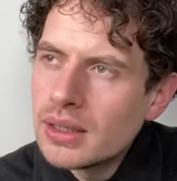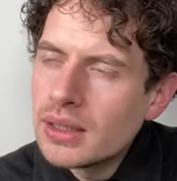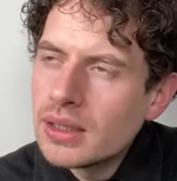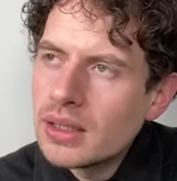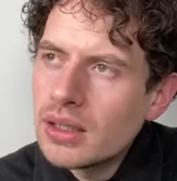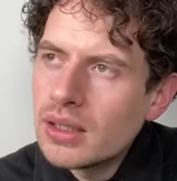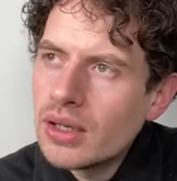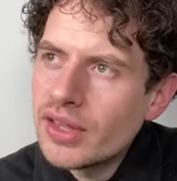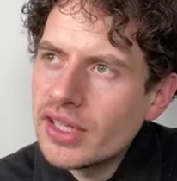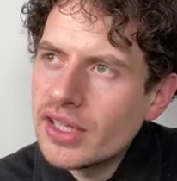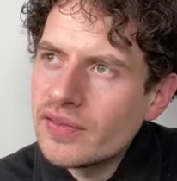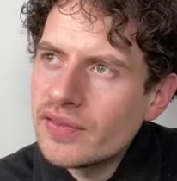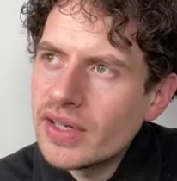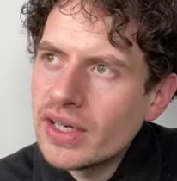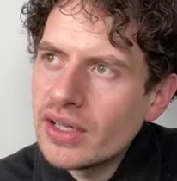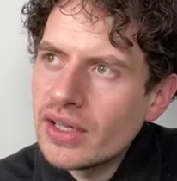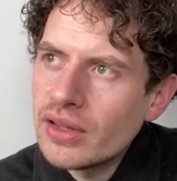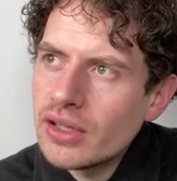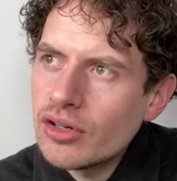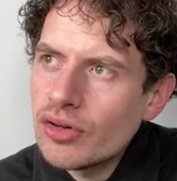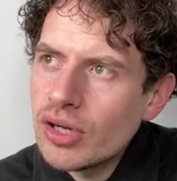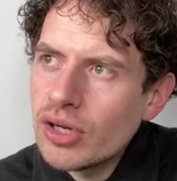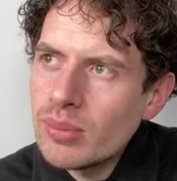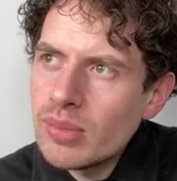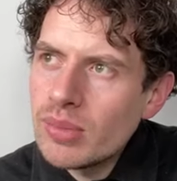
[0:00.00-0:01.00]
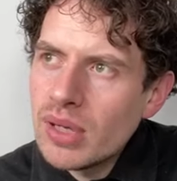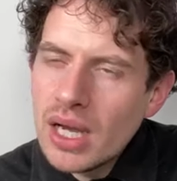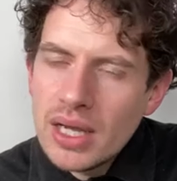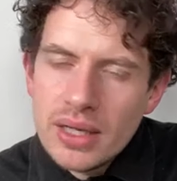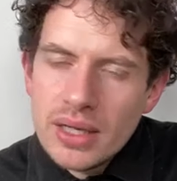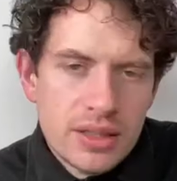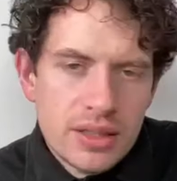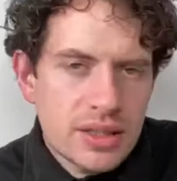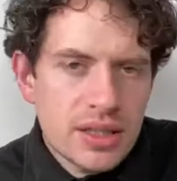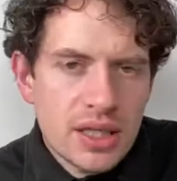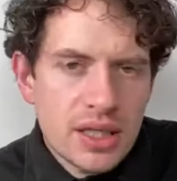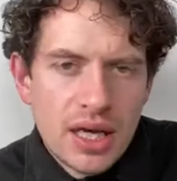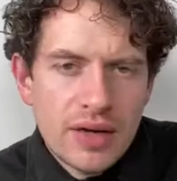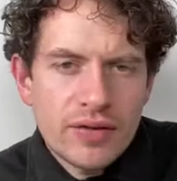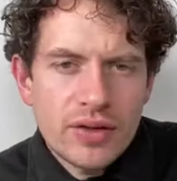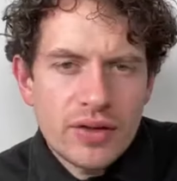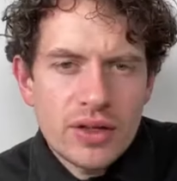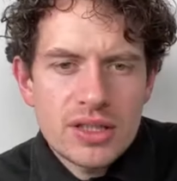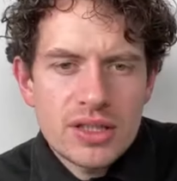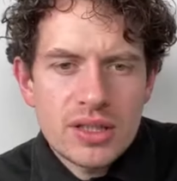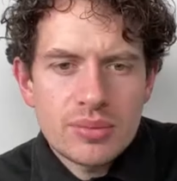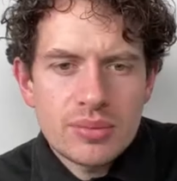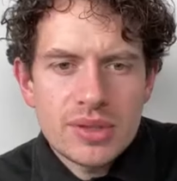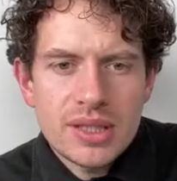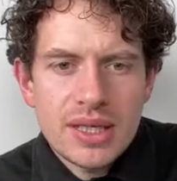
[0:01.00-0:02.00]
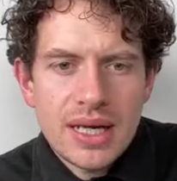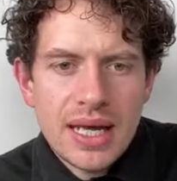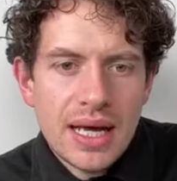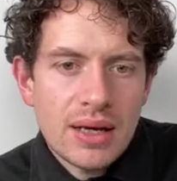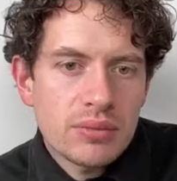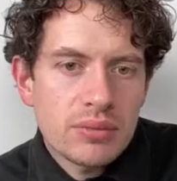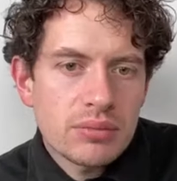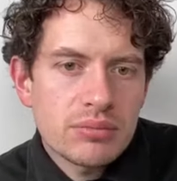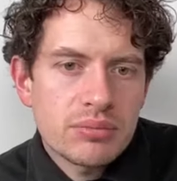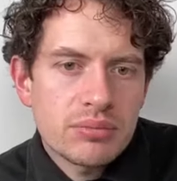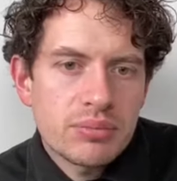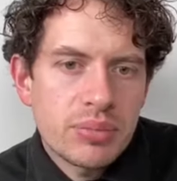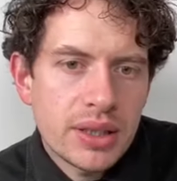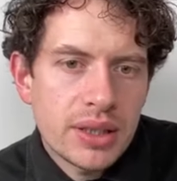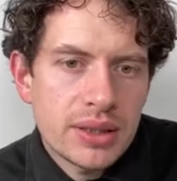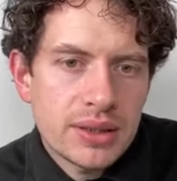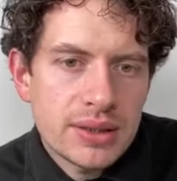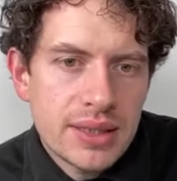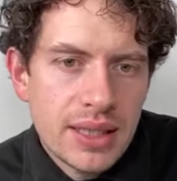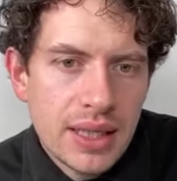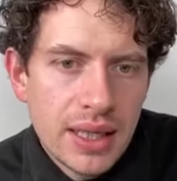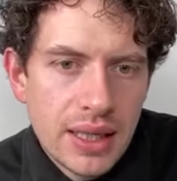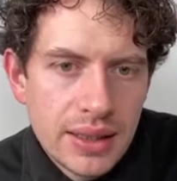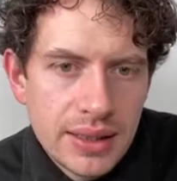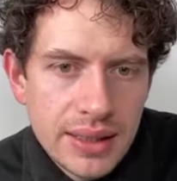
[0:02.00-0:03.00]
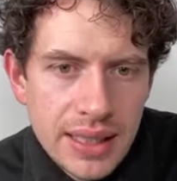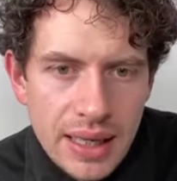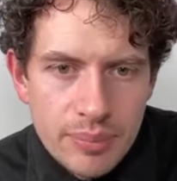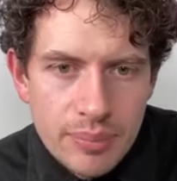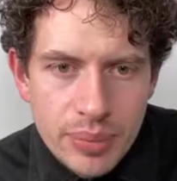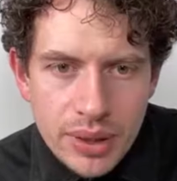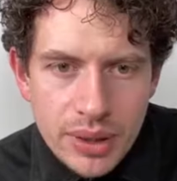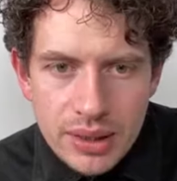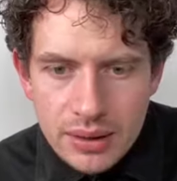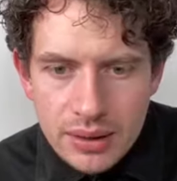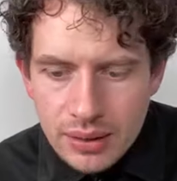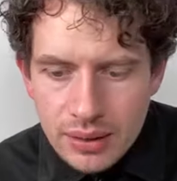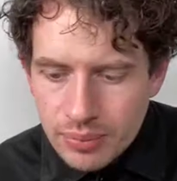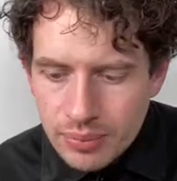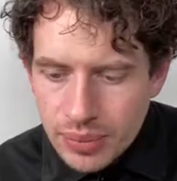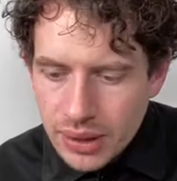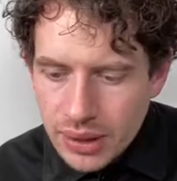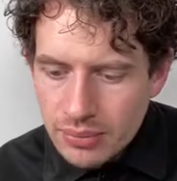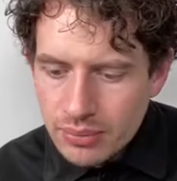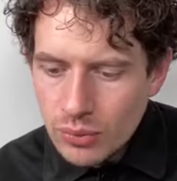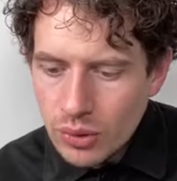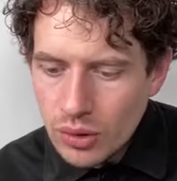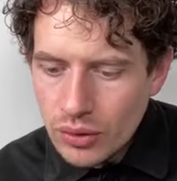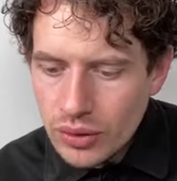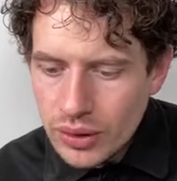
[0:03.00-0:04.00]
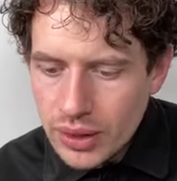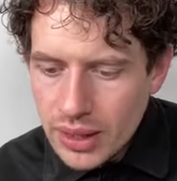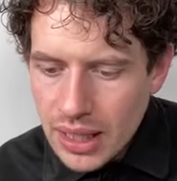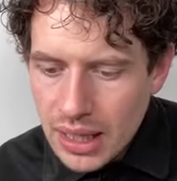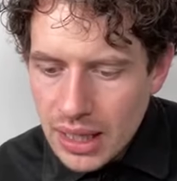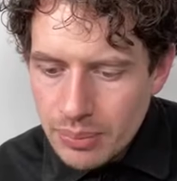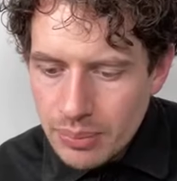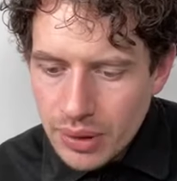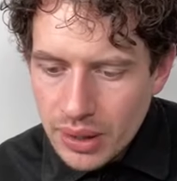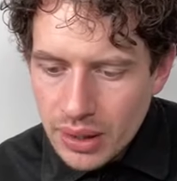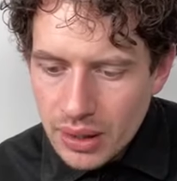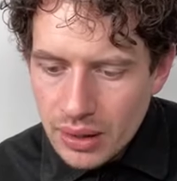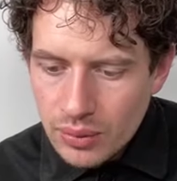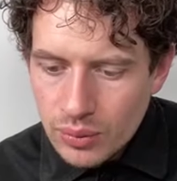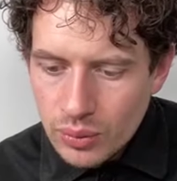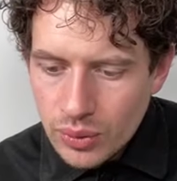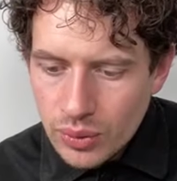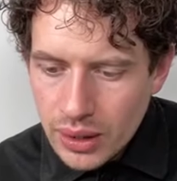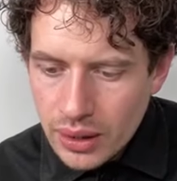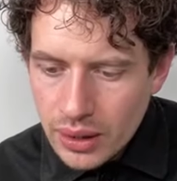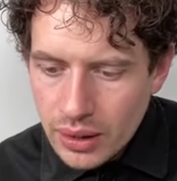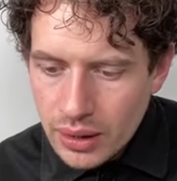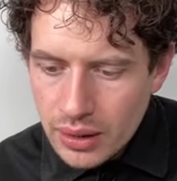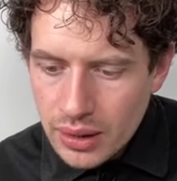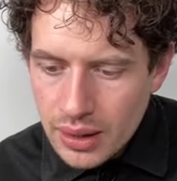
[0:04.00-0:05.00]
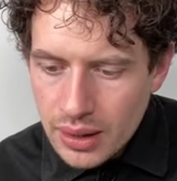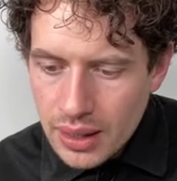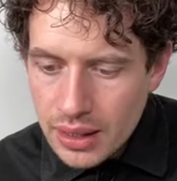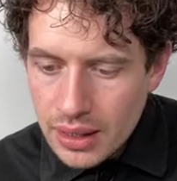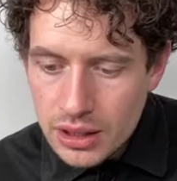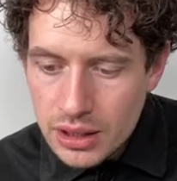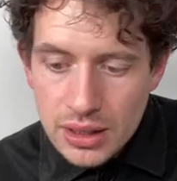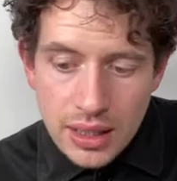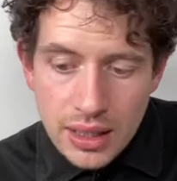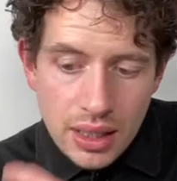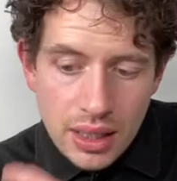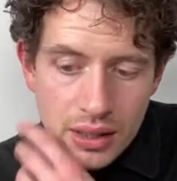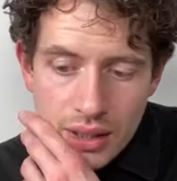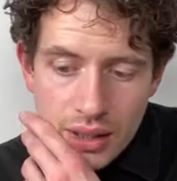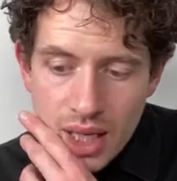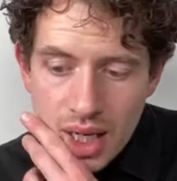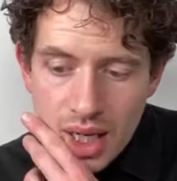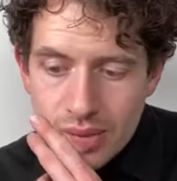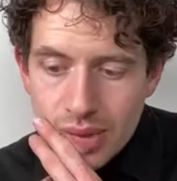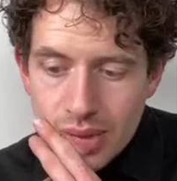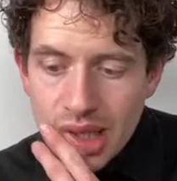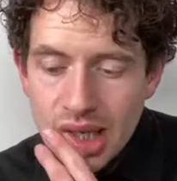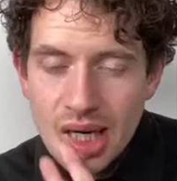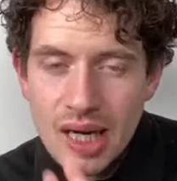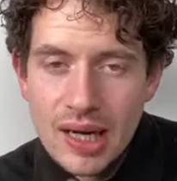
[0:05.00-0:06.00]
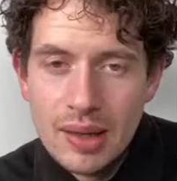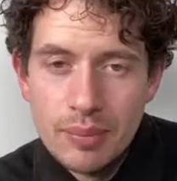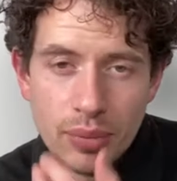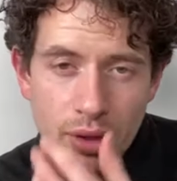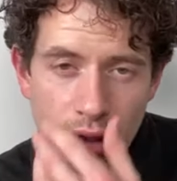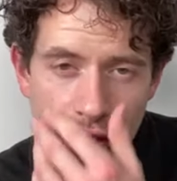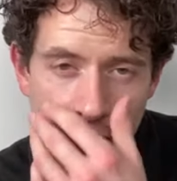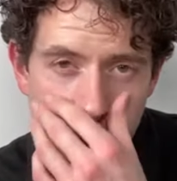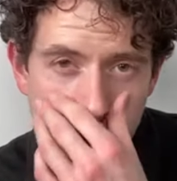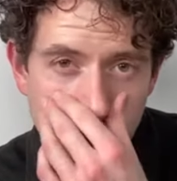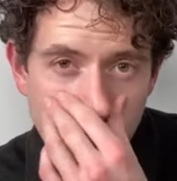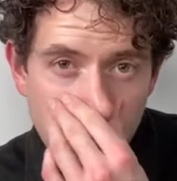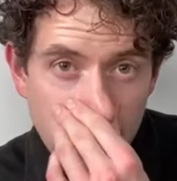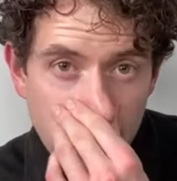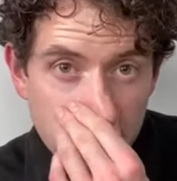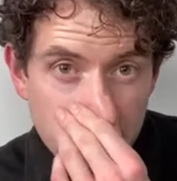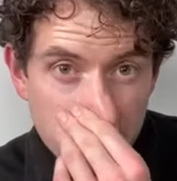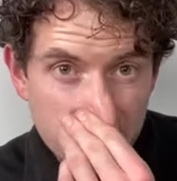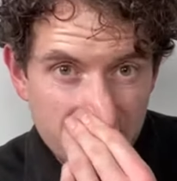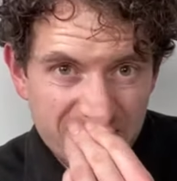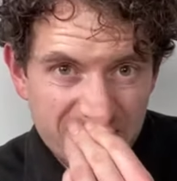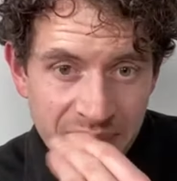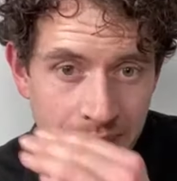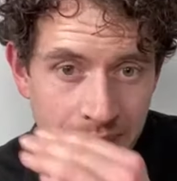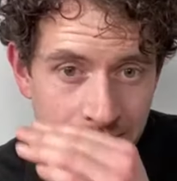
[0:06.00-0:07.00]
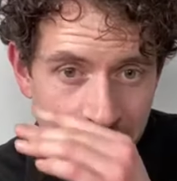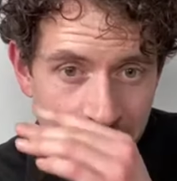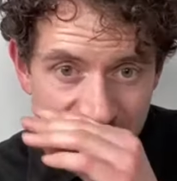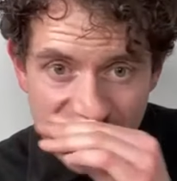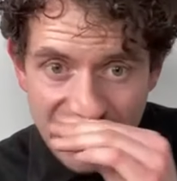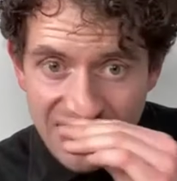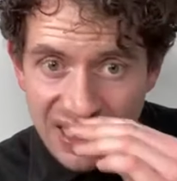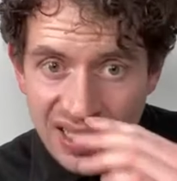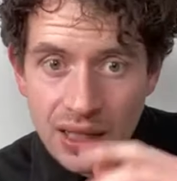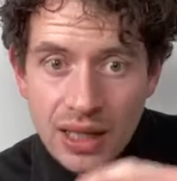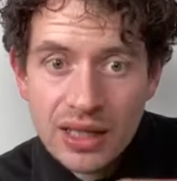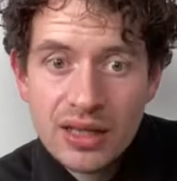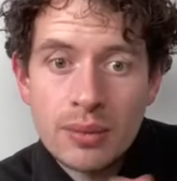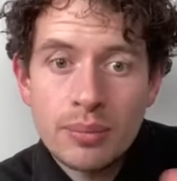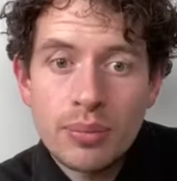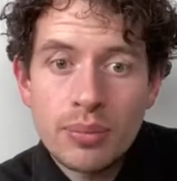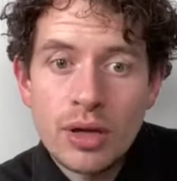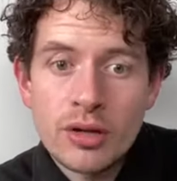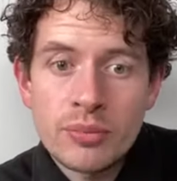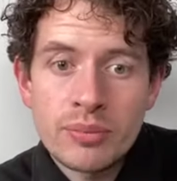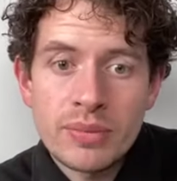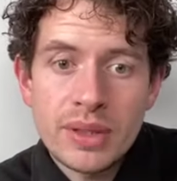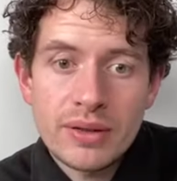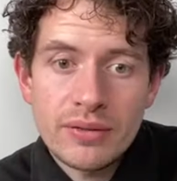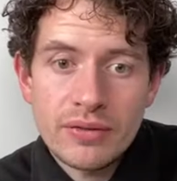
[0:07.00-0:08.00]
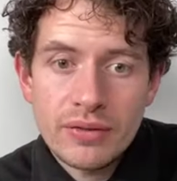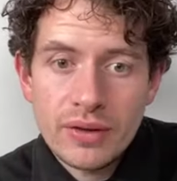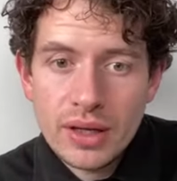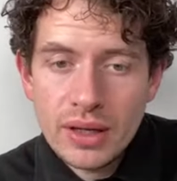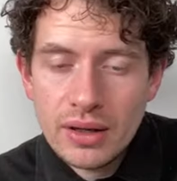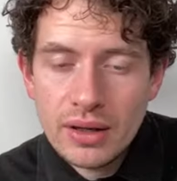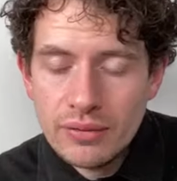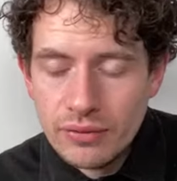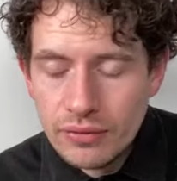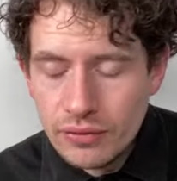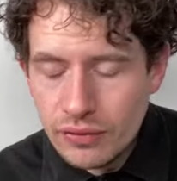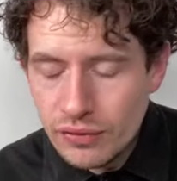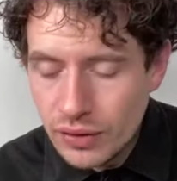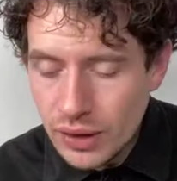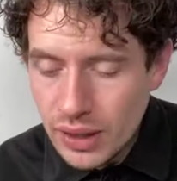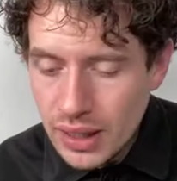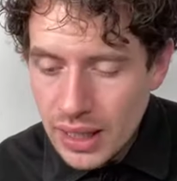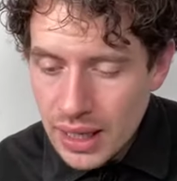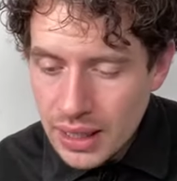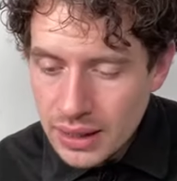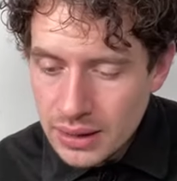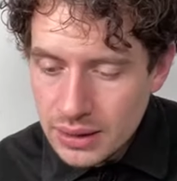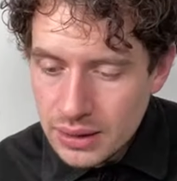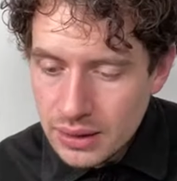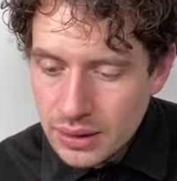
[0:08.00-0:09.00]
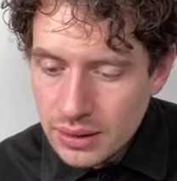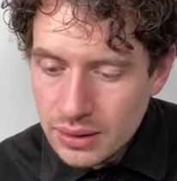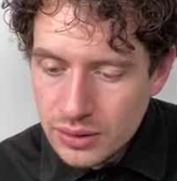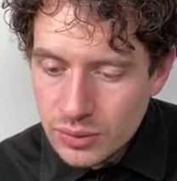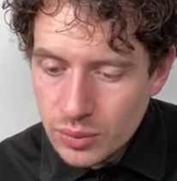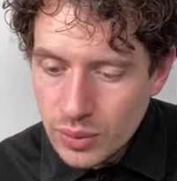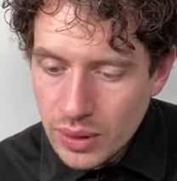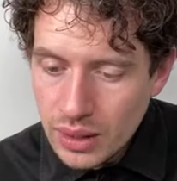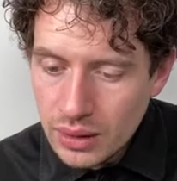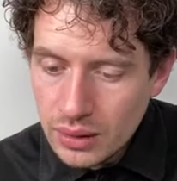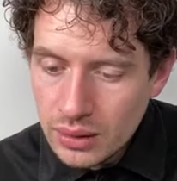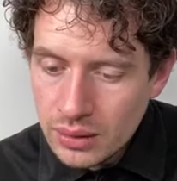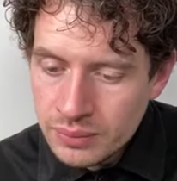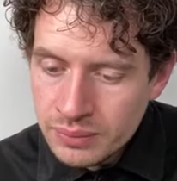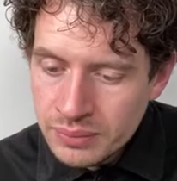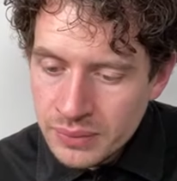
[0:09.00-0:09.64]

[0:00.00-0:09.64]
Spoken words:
Can't think of any of the cream lighteners that I've used up to now, but yeah, been more than happy with. Actually, I really like Blonde Me. I like the Blonde Me freehand as well.